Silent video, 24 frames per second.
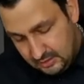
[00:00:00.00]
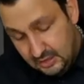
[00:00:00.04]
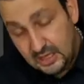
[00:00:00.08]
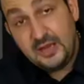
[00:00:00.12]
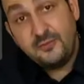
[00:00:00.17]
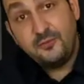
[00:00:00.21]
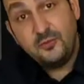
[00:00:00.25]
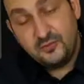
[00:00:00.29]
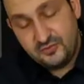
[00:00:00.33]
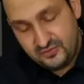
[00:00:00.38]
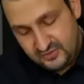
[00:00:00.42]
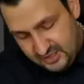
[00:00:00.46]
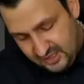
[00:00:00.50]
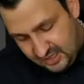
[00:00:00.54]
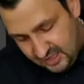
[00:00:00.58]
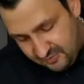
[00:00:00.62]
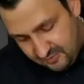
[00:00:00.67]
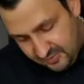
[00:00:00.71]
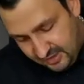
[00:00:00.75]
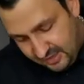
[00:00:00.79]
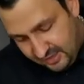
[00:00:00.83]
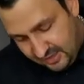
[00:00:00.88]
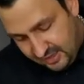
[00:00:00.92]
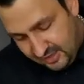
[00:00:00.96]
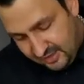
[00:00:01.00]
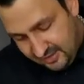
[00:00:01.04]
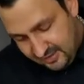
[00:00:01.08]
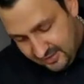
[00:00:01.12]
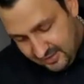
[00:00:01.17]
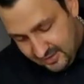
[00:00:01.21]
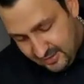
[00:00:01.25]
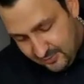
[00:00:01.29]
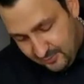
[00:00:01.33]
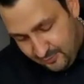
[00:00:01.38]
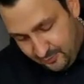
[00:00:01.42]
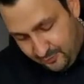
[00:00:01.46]
If you've seen my
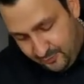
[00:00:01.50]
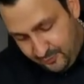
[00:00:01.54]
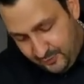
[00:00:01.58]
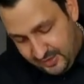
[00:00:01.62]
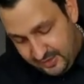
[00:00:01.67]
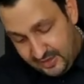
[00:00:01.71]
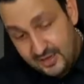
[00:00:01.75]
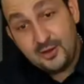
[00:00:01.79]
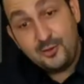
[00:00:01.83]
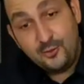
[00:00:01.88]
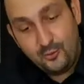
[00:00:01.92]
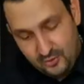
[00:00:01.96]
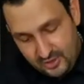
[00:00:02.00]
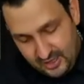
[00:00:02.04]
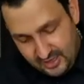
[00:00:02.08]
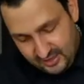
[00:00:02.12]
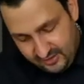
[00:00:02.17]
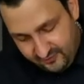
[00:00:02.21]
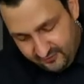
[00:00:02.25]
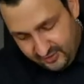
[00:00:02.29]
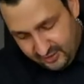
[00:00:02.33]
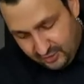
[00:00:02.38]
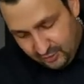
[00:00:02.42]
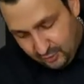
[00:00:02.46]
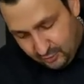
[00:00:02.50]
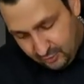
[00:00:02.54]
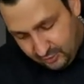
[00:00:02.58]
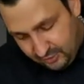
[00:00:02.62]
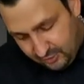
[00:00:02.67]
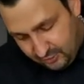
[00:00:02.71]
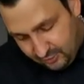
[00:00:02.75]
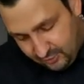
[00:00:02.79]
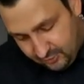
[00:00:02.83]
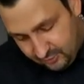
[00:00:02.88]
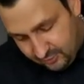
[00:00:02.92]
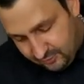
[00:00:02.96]
Pina Colada video,
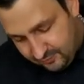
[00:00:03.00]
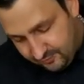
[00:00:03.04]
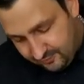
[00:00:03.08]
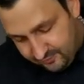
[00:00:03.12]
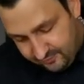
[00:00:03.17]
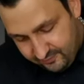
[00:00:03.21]
you